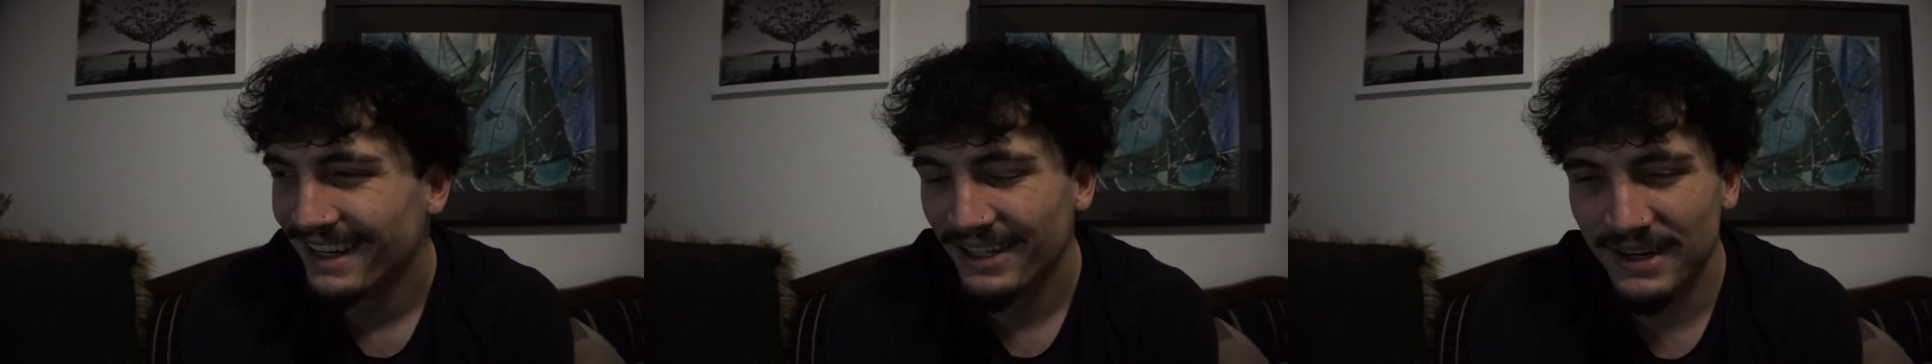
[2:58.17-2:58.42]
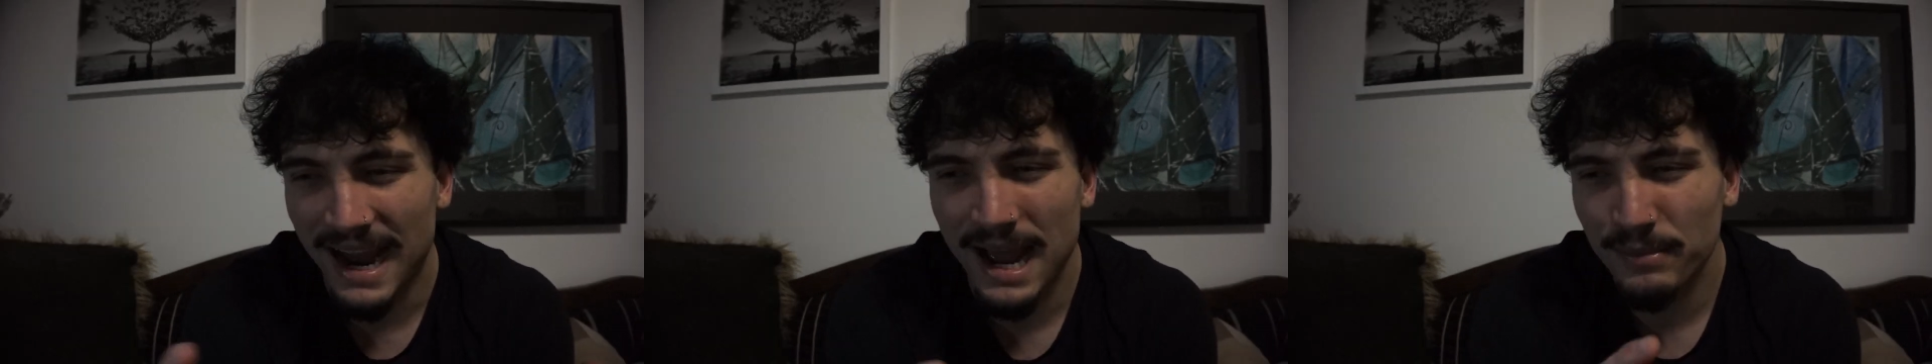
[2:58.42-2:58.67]

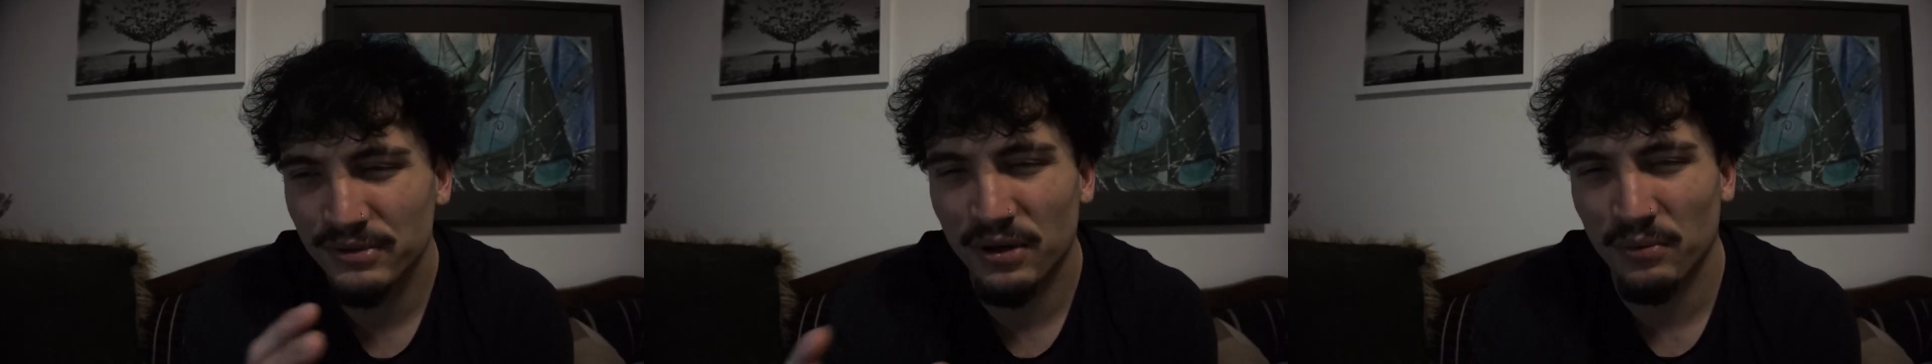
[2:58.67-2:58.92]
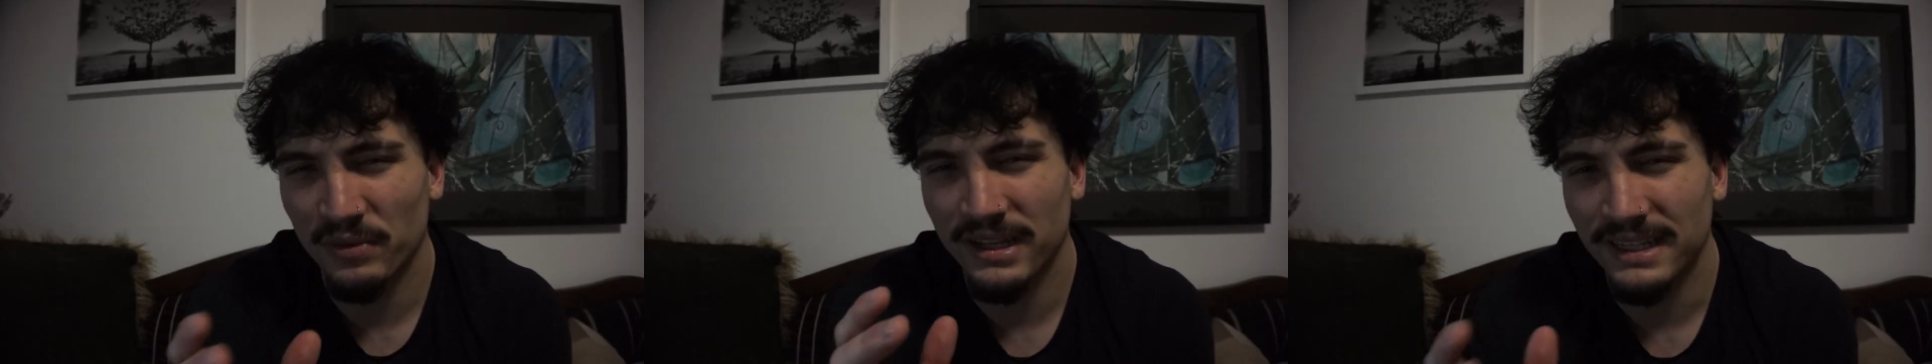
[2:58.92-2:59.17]
Your abs
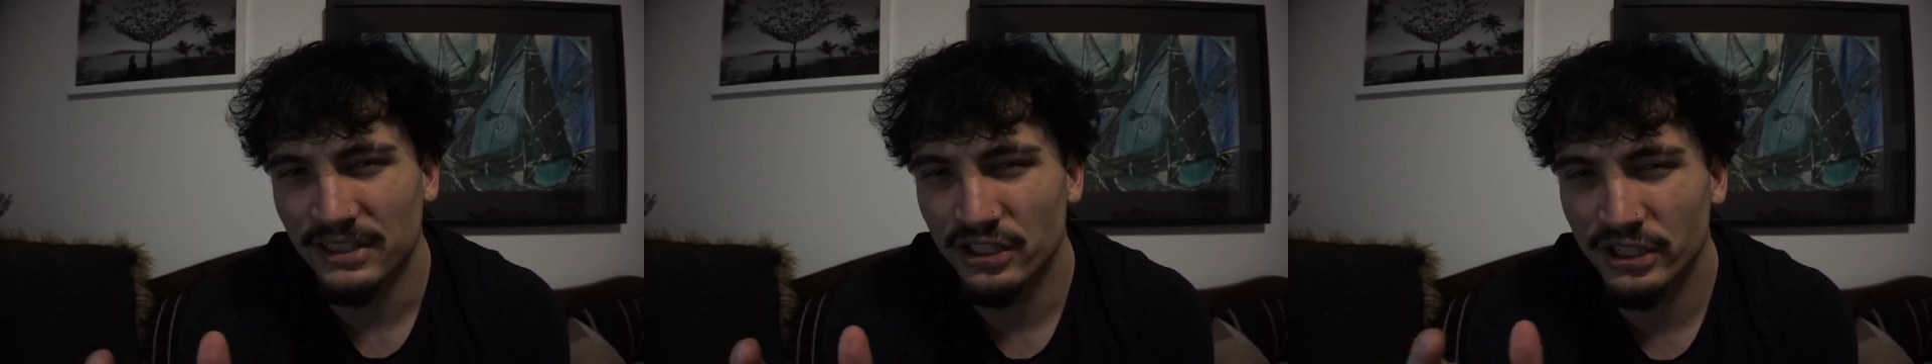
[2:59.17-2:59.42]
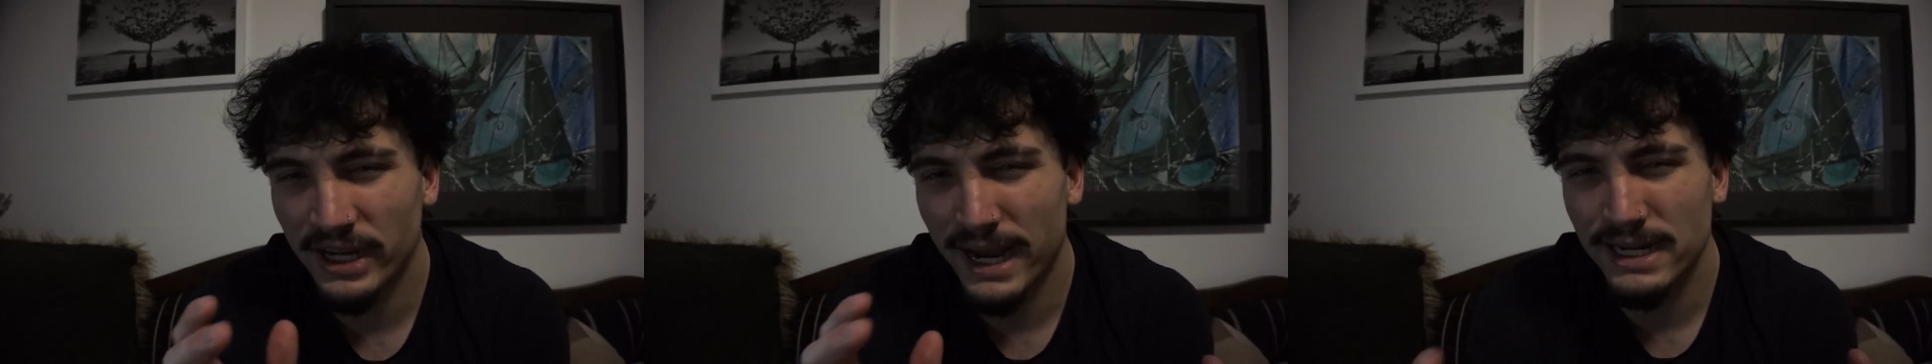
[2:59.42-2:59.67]
don't really
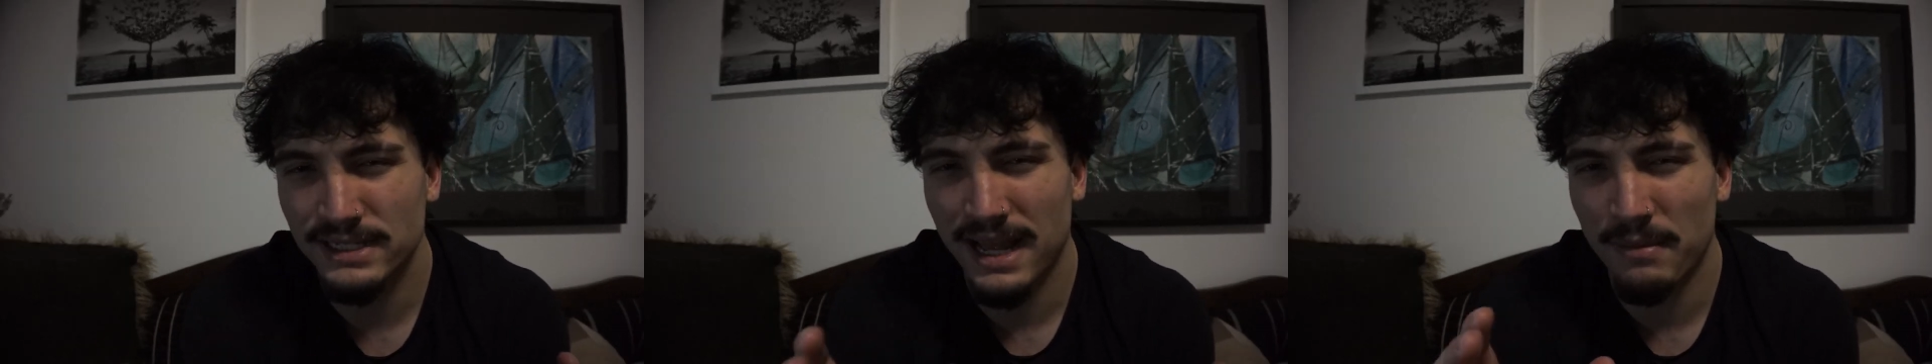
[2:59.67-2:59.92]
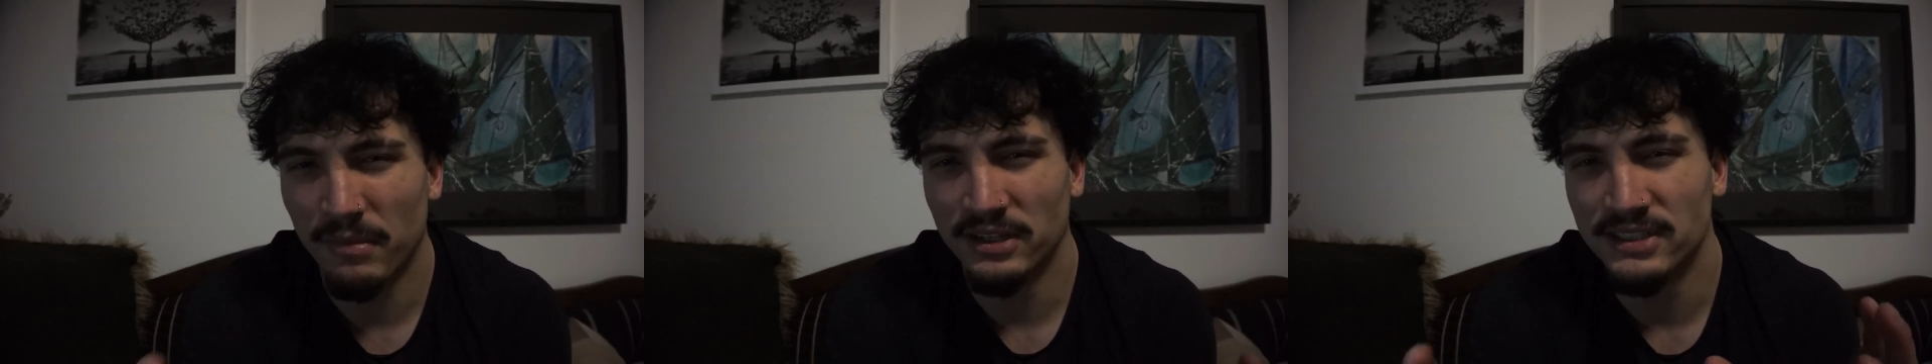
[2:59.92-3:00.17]
change
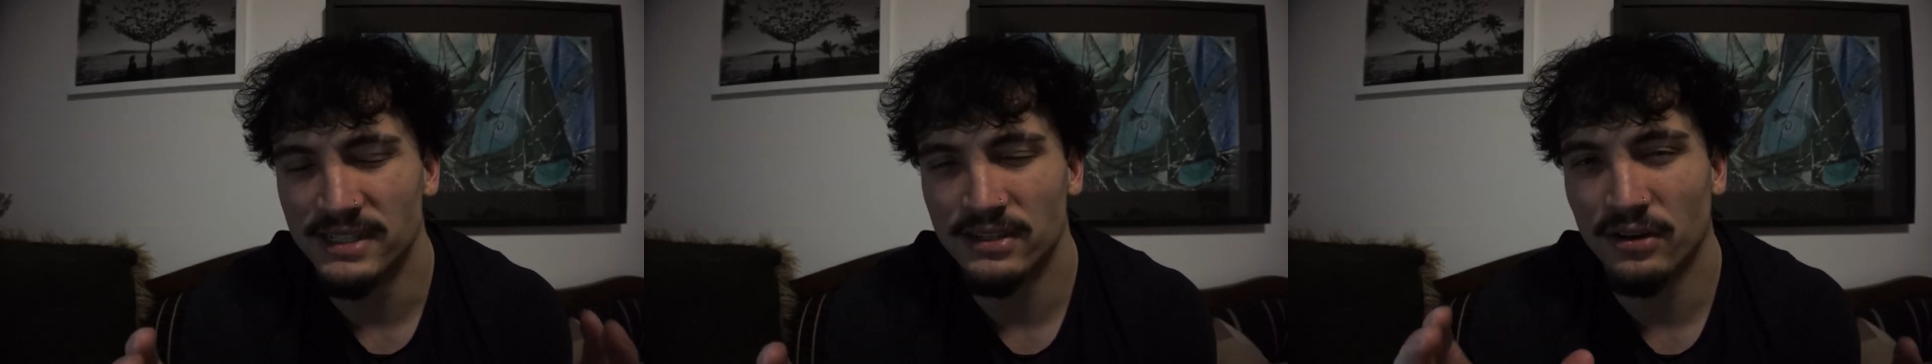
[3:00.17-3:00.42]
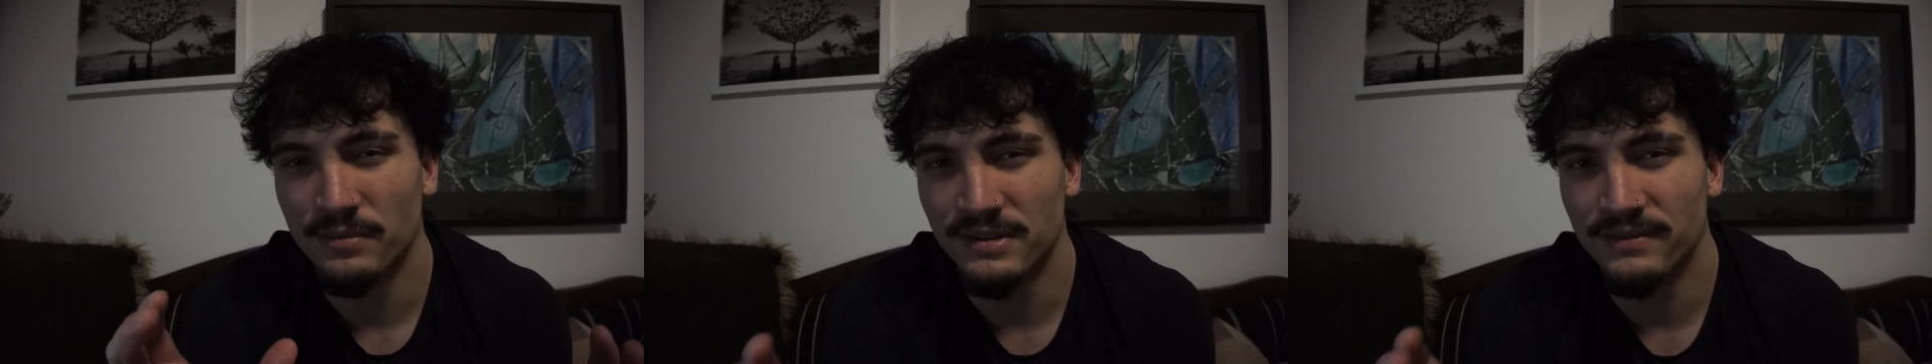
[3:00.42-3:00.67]
that much in
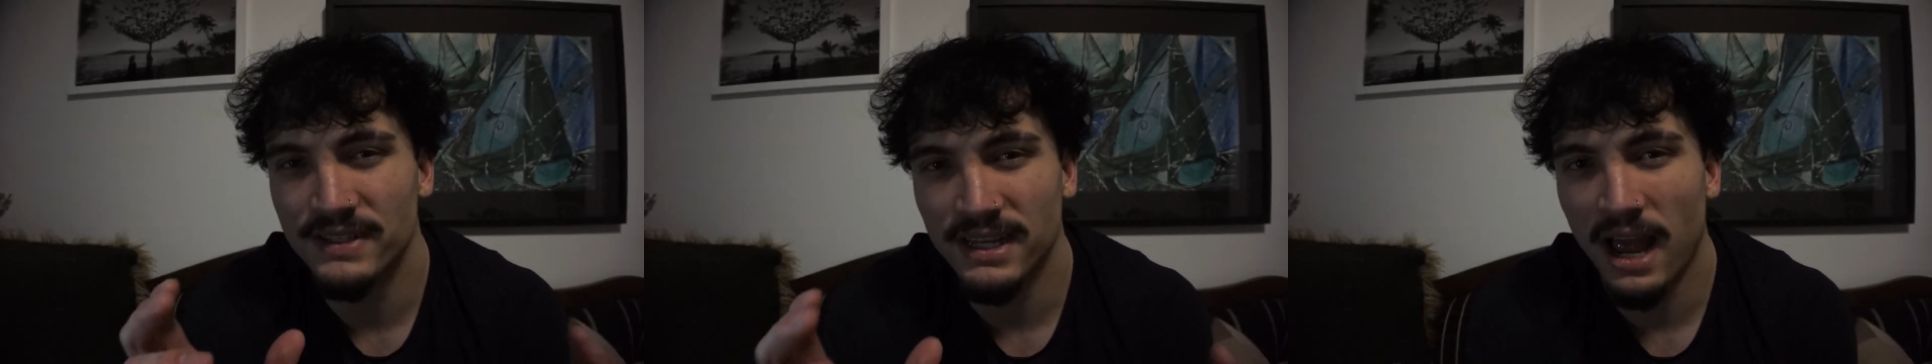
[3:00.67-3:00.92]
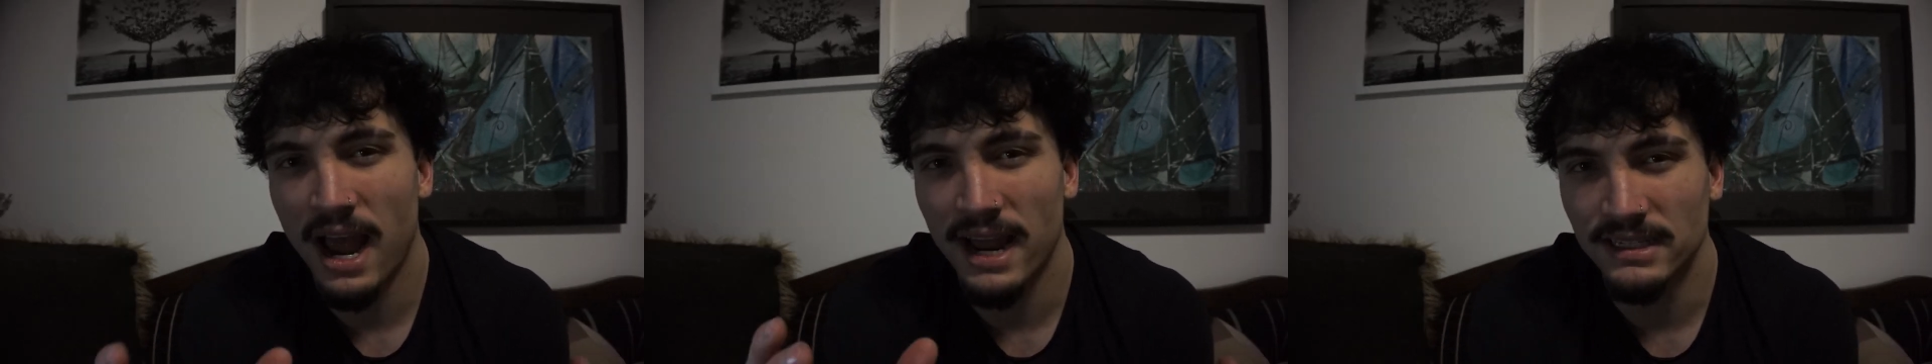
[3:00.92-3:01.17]
terms of
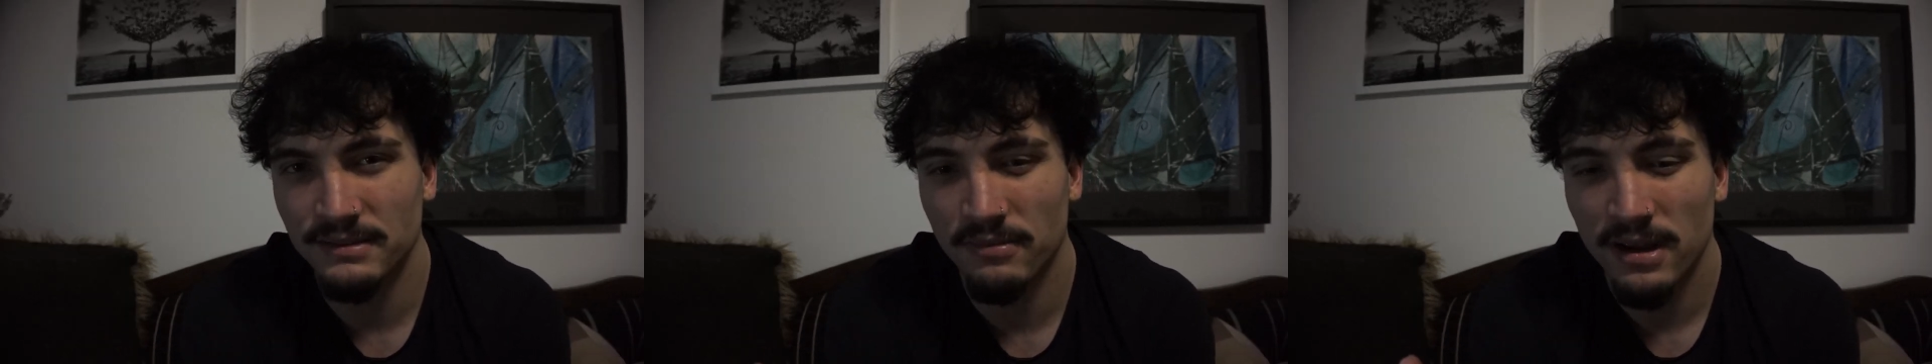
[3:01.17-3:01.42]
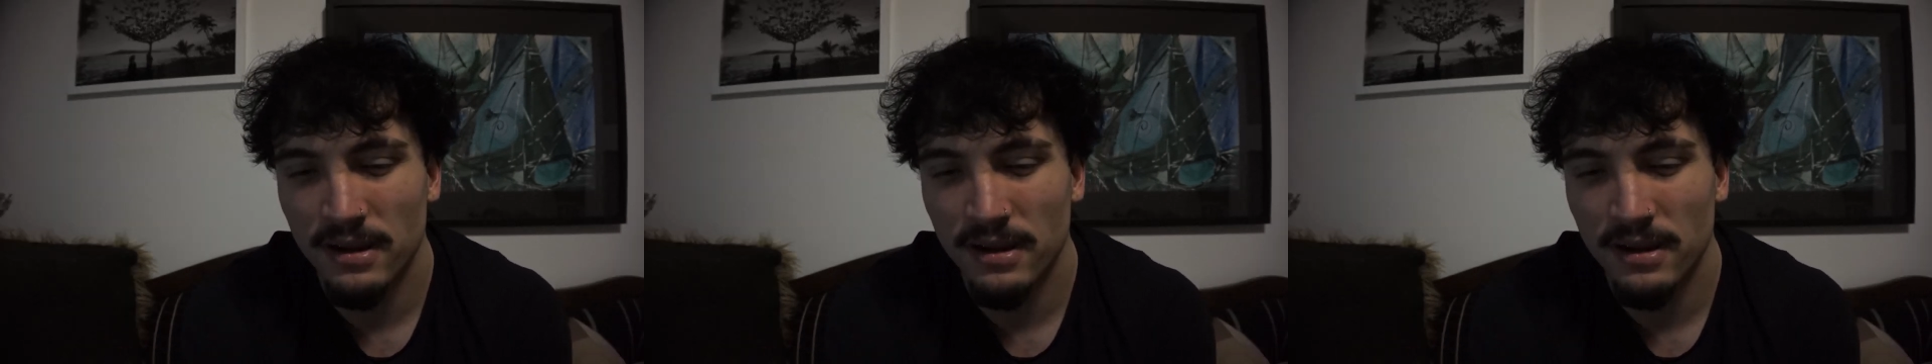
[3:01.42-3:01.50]
size